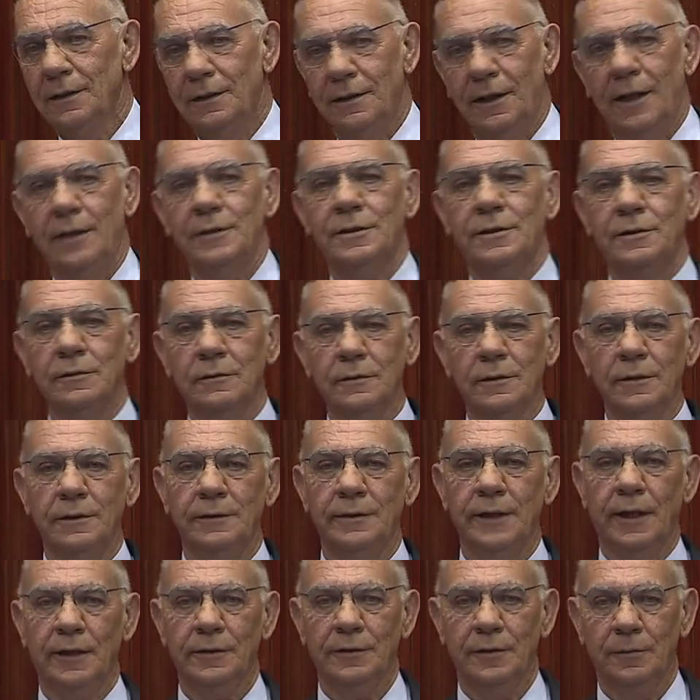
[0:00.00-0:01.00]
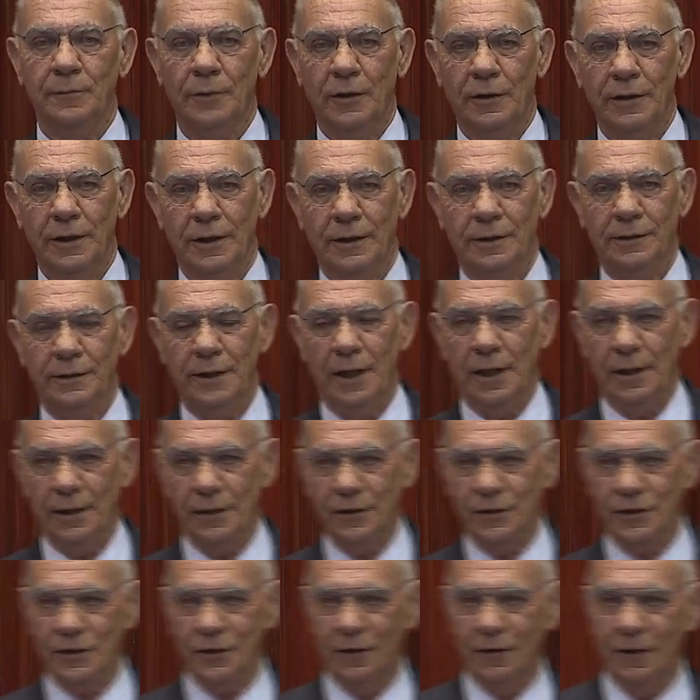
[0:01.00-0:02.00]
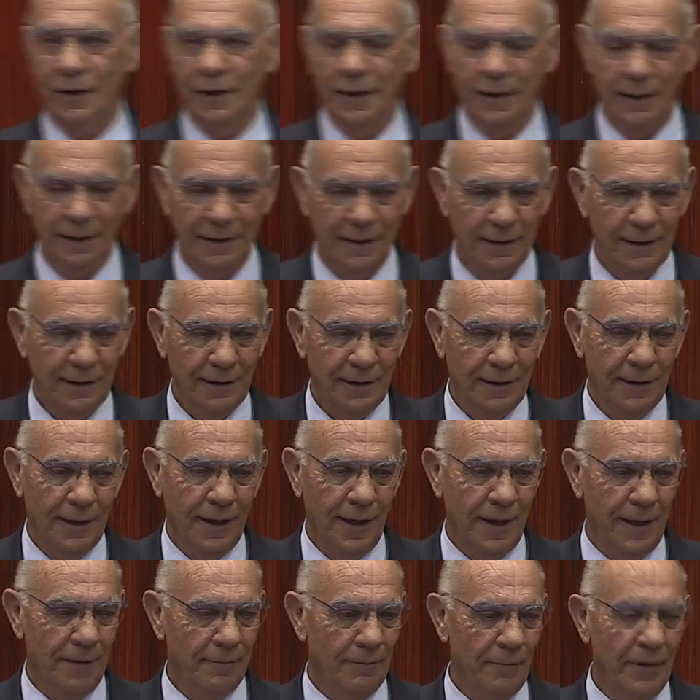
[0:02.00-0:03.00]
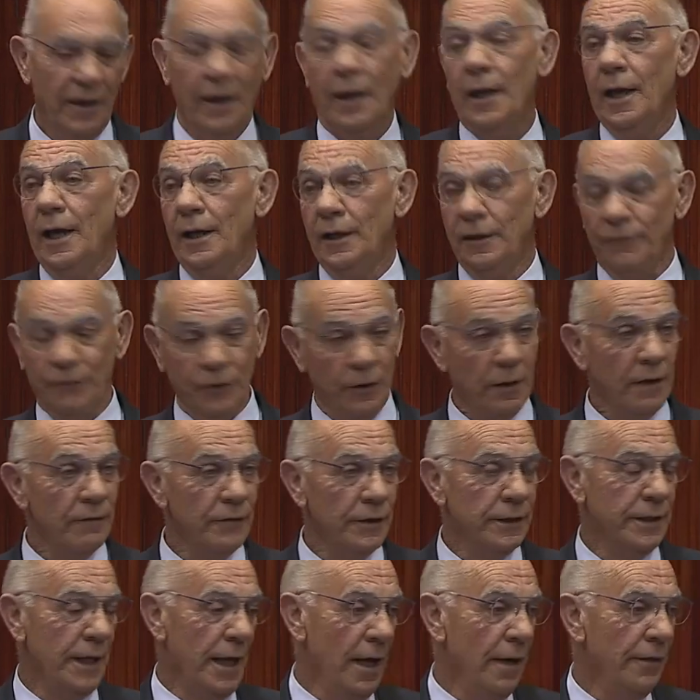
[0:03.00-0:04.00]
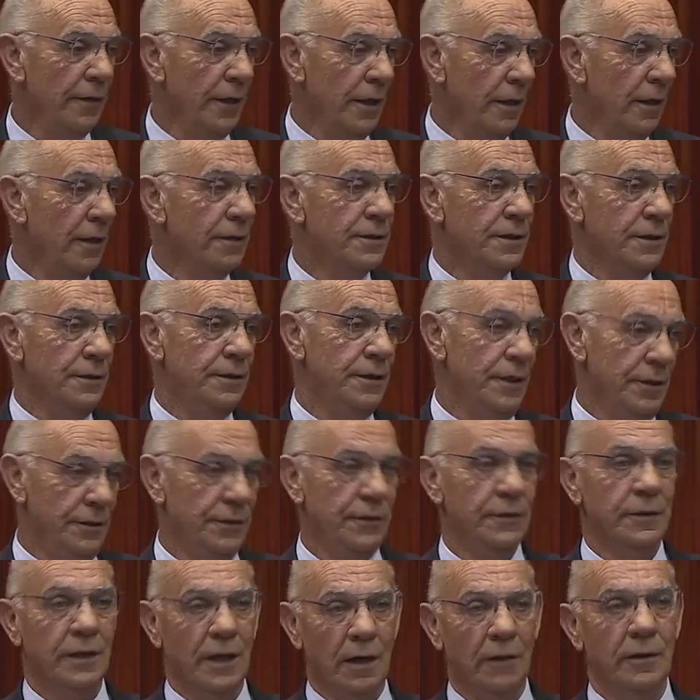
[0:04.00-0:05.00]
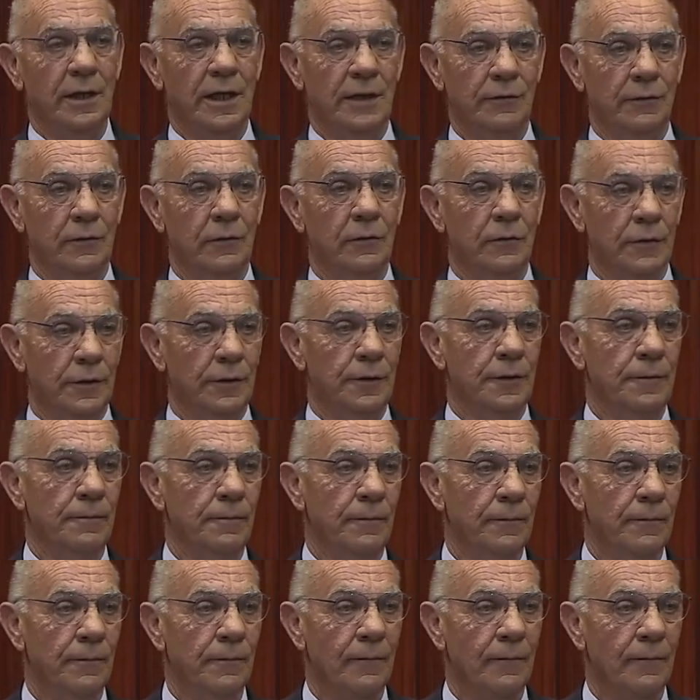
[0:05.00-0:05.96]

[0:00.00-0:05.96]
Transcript: They are still conducted by the Katanning Shire. And if you're ever down there, I suggest you go and have a look at them.